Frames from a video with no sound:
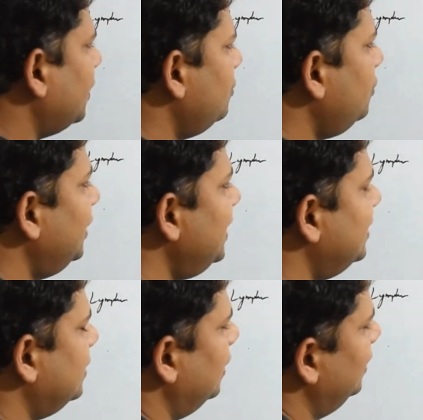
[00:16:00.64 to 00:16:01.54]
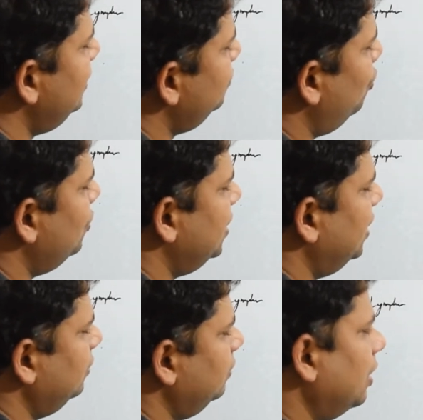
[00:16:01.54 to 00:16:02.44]
So this goes
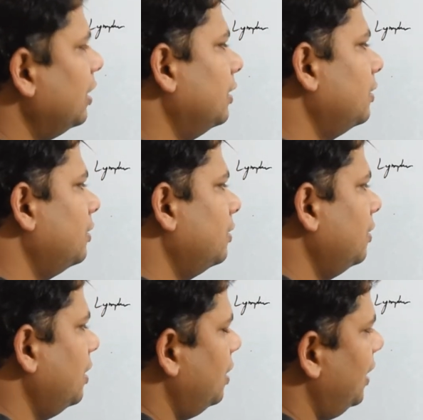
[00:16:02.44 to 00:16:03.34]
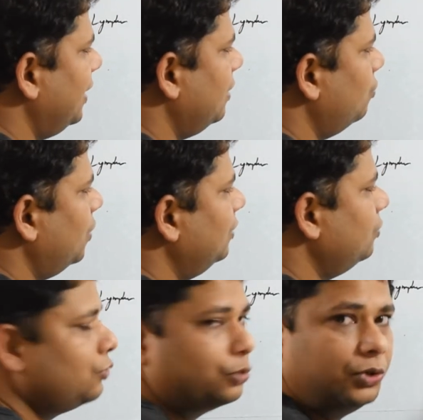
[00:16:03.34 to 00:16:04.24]
on like 1 to
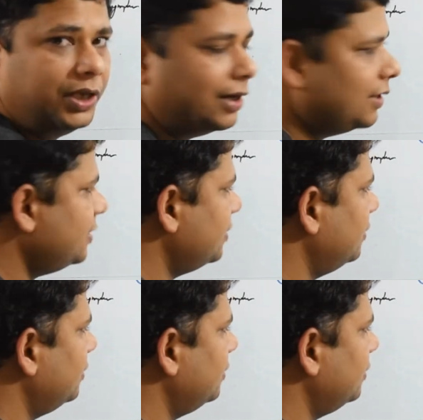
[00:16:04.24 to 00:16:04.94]
2 years.